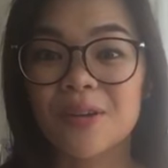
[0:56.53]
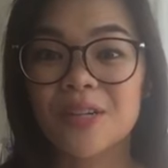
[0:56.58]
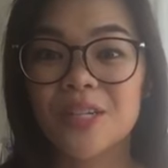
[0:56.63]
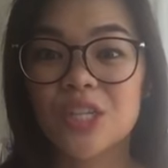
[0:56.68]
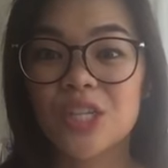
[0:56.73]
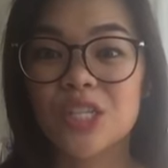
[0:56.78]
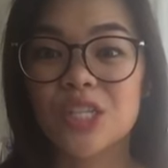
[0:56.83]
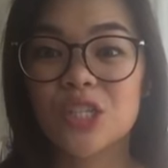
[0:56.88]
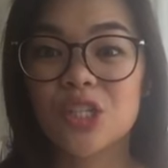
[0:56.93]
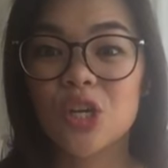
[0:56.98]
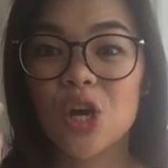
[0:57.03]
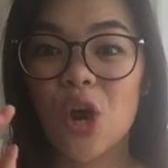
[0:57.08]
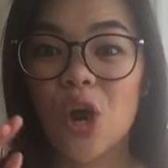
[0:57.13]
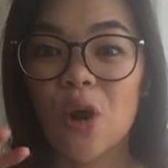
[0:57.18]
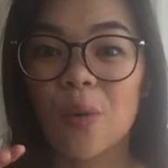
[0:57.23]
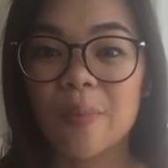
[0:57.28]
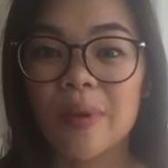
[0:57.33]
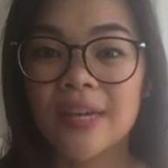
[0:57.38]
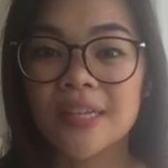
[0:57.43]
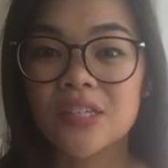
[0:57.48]
Just
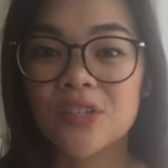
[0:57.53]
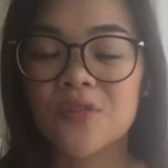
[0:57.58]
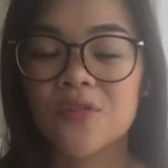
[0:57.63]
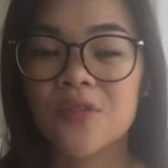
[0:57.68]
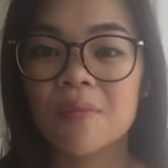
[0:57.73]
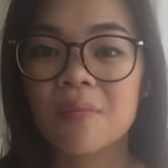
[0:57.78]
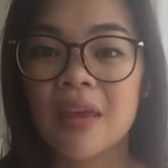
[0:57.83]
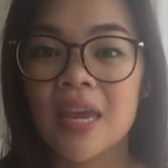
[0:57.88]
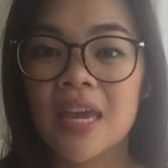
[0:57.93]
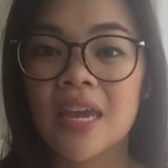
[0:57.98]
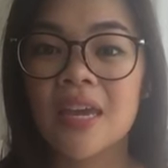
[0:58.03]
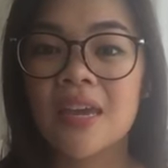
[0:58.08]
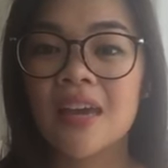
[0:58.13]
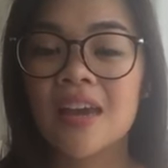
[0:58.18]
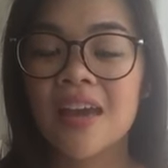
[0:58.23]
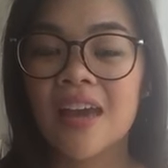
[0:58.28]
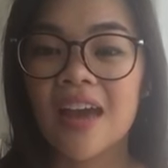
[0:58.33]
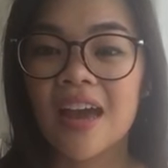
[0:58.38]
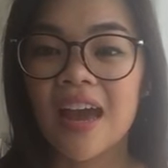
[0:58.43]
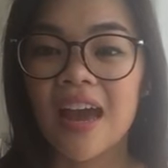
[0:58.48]
comment for me,
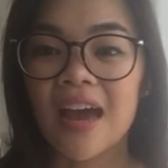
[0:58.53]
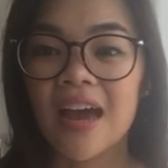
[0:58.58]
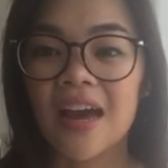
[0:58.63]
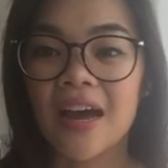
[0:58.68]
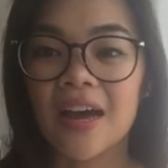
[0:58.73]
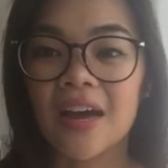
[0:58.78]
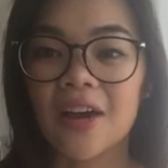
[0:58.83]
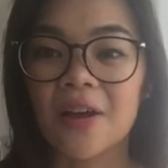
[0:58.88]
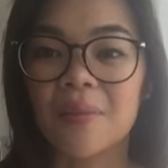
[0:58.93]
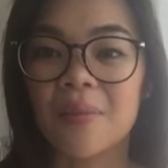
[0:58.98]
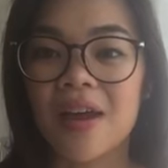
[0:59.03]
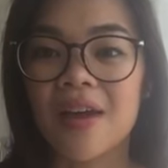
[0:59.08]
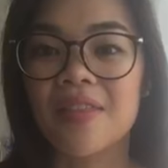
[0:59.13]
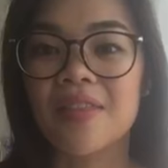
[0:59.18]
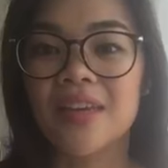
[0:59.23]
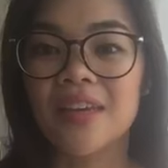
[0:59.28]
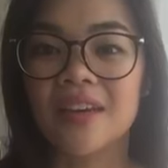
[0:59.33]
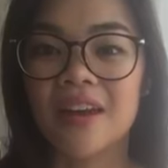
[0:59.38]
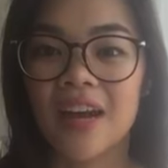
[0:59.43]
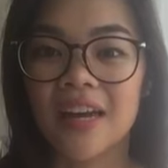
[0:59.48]
and
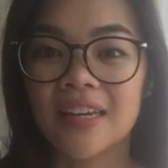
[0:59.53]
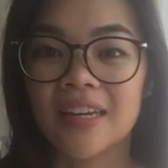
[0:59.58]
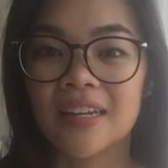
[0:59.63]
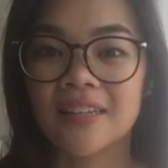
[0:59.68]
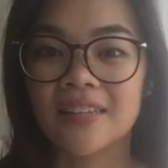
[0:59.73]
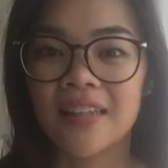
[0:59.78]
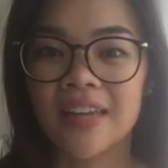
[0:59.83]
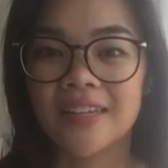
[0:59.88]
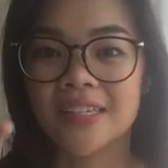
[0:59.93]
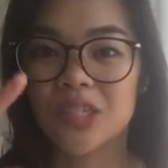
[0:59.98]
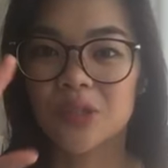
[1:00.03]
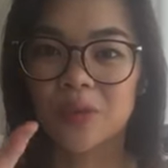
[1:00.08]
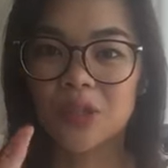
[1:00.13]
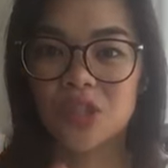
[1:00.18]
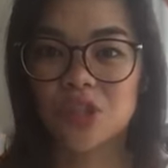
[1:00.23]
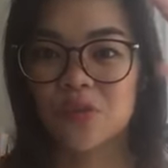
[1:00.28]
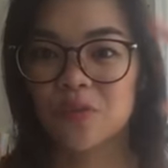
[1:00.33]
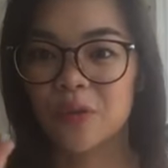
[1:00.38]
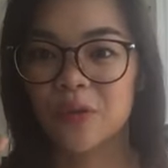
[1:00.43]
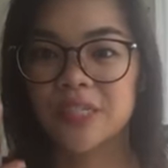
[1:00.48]
then I can like switch the
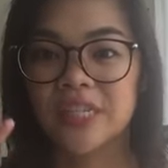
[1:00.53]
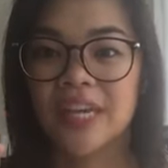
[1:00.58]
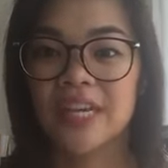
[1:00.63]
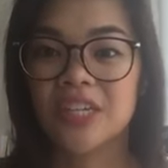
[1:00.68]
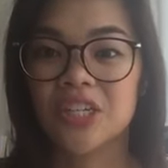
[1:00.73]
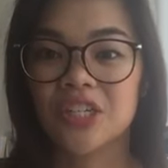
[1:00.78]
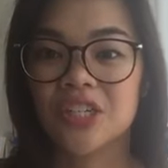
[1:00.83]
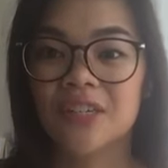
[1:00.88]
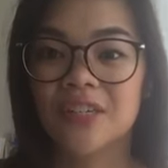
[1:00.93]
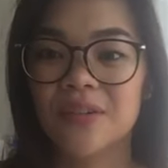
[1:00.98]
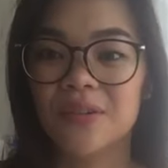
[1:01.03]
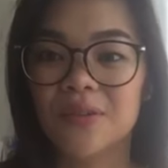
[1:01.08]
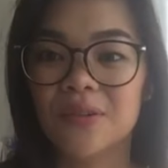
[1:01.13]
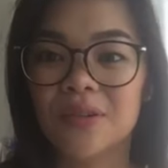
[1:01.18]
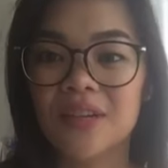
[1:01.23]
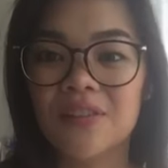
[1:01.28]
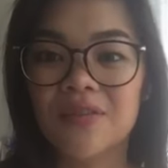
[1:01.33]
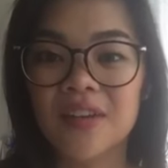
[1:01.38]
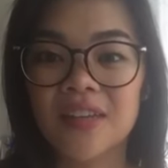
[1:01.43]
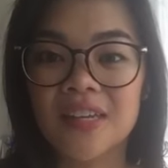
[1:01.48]
rotation or
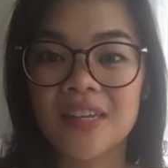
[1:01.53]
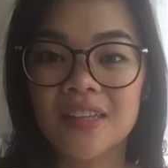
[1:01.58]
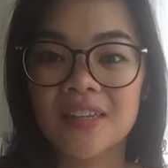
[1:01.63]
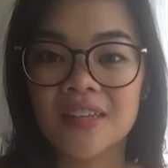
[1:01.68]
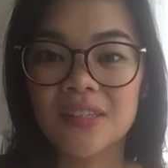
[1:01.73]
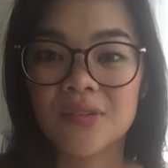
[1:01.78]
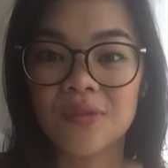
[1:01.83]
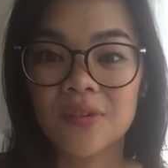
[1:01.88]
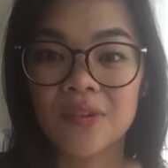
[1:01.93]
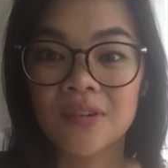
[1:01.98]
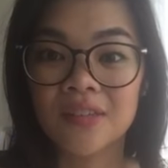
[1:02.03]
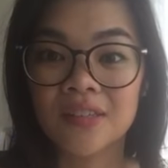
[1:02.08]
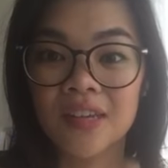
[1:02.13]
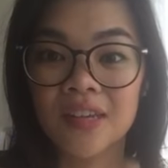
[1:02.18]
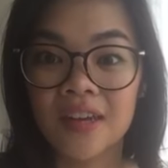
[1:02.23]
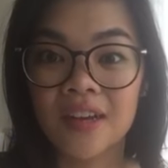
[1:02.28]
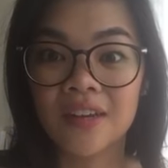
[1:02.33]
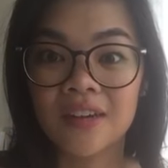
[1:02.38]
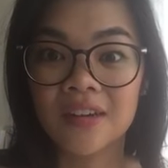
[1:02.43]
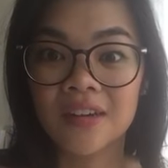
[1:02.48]
if anything's wrong because I
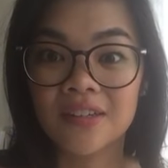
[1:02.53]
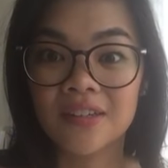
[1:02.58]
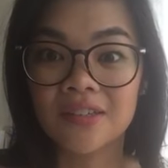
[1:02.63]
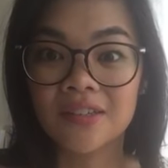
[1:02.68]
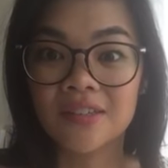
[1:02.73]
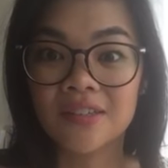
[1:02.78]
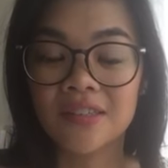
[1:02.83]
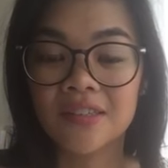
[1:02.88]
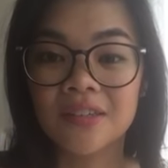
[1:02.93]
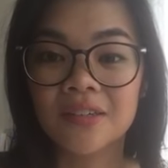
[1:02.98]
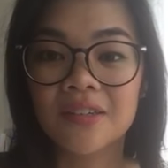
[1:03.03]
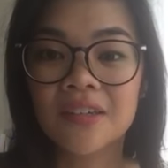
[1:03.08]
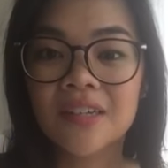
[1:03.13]
can't actually tell.